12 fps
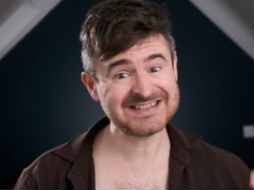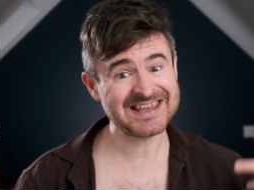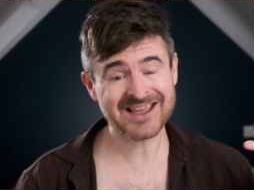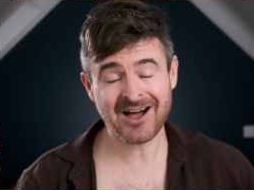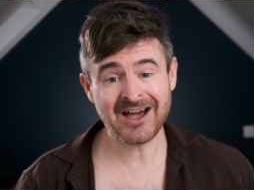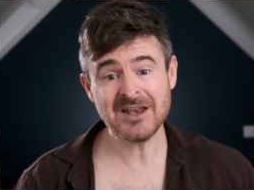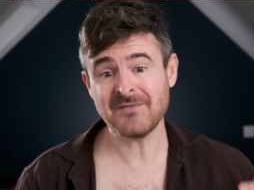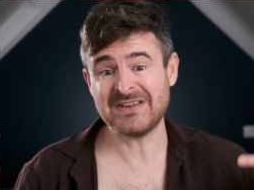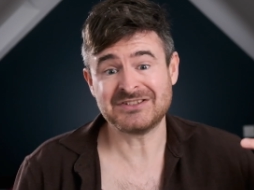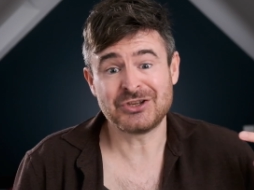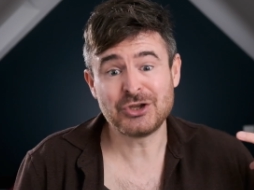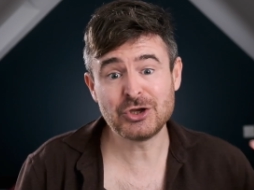It kind of
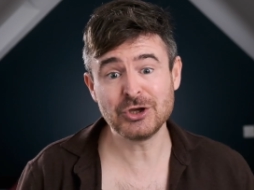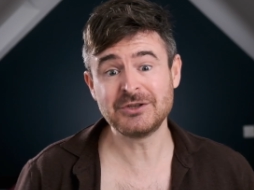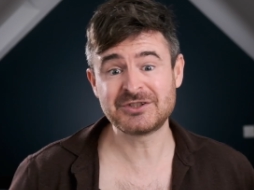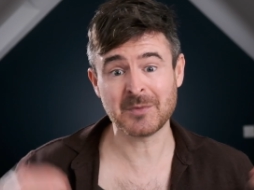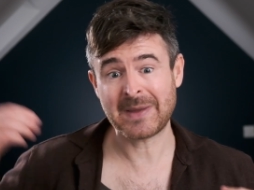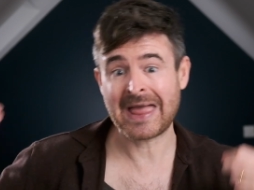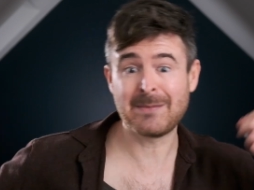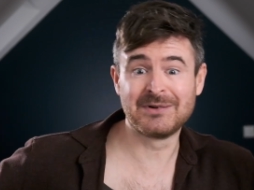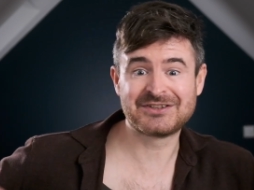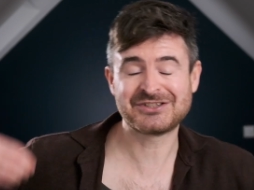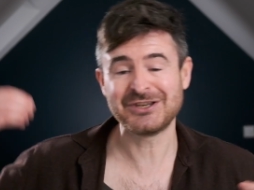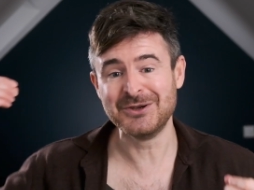is good to be able
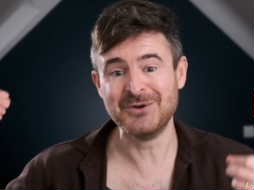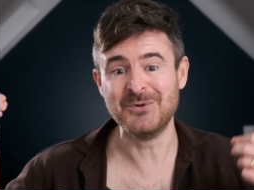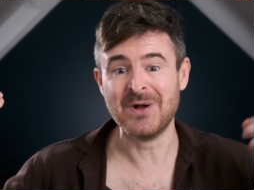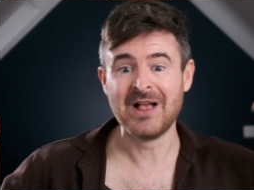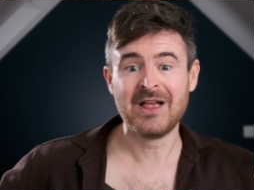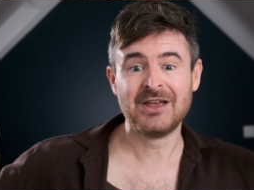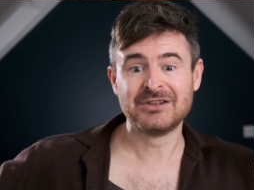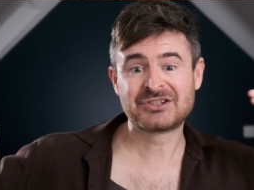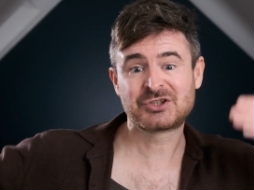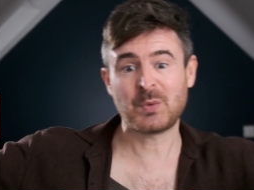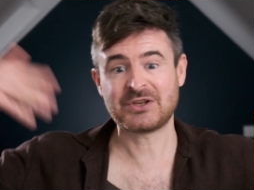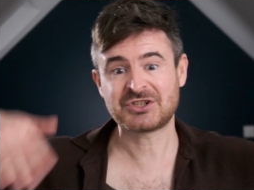to
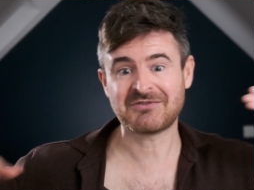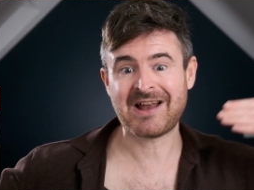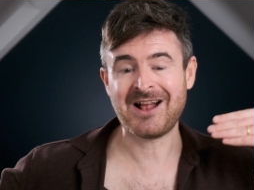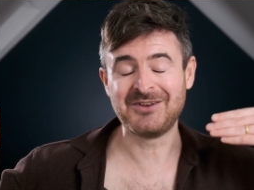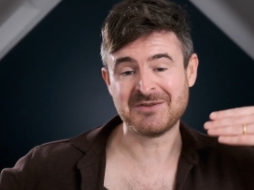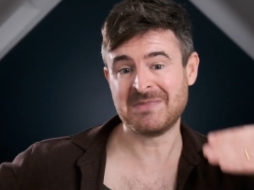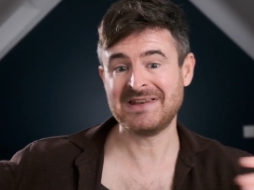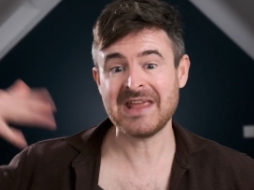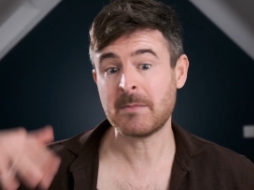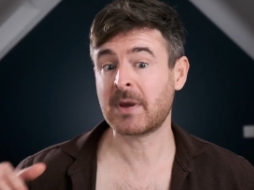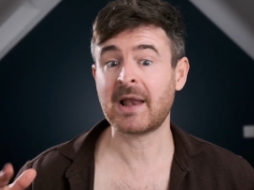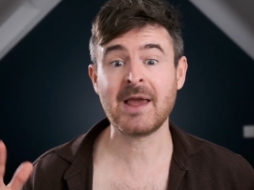switch around and
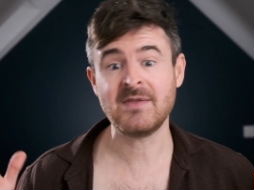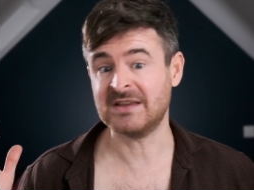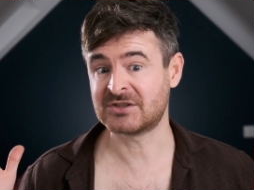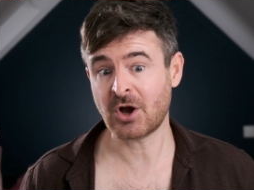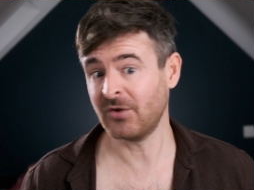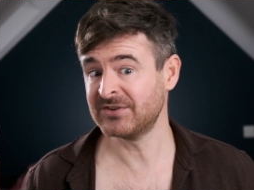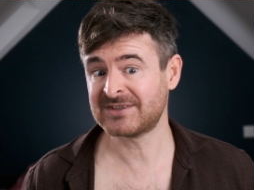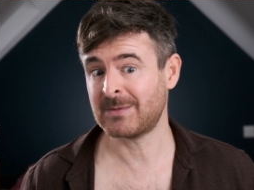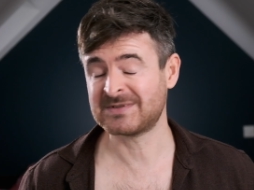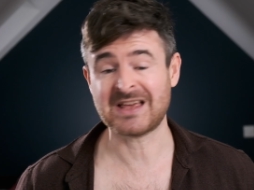manipulate these concepts.